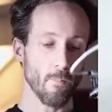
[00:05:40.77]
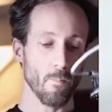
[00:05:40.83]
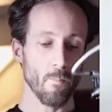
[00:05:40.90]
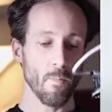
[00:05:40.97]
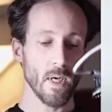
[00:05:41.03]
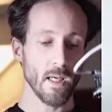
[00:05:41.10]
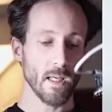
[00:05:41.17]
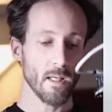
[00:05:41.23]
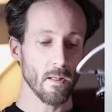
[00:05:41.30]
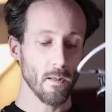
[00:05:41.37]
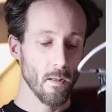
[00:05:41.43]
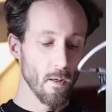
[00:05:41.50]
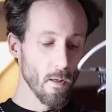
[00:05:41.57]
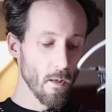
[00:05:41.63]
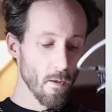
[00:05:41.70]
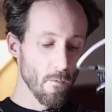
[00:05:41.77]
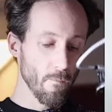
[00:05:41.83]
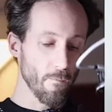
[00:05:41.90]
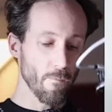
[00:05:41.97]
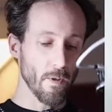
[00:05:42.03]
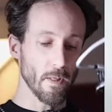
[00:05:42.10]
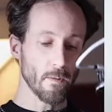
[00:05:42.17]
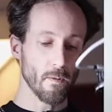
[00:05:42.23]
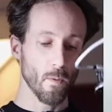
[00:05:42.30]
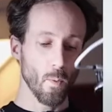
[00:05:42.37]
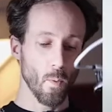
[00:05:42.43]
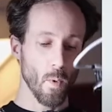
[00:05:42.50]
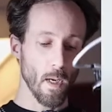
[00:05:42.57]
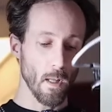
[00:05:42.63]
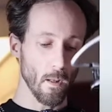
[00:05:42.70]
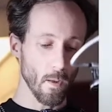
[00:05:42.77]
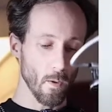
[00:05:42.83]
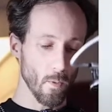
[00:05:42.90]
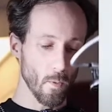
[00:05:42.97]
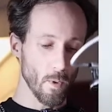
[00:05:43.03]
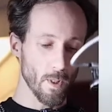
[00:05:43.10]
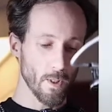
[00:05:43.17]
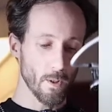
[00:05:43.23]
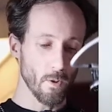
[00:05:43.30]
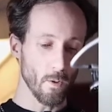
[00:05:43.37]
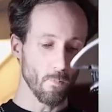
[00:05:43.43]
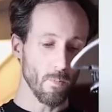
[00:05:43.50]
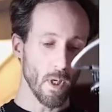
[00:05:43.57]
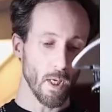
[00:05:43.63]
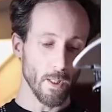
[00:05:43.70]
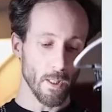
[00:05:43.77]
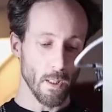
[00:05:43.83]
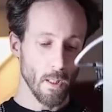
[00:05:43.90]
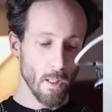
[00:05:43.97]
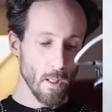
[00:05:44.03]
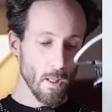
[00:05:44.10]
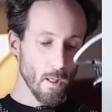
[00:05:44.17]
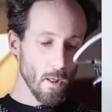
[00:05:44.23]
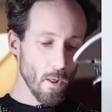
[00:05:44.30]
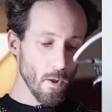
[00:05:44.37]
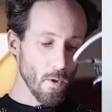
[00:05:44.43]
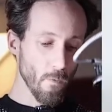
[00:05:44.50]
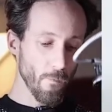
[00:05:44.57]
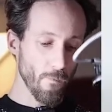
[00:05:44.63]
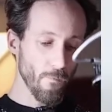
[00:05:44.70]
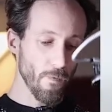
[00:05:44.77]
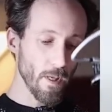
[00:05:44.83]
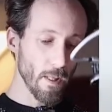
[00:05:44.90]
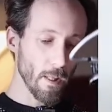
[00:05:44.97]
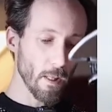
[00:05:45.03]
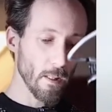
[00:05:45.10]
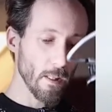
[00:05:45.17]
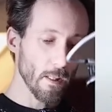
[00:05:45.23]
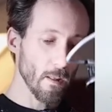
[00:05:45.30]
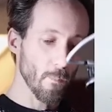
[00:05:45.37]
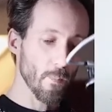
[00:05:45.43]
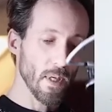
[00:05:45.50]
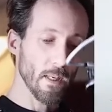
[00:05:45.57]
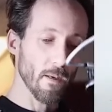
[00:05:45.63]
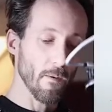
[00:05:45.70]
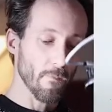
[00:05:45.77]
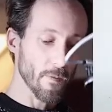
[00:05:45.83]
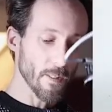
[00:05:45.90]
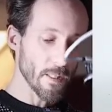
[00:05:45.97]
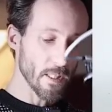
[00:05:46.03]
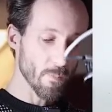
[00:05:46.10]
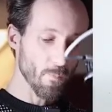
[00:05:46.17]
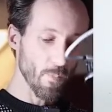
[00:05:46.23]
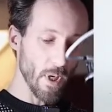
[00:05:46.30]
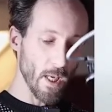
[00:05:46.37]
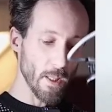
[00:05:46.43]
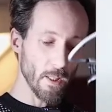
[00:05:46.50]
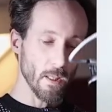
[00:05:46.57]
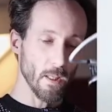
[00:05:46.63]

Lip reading: make it fit well with your body. You feel a little bit of a spine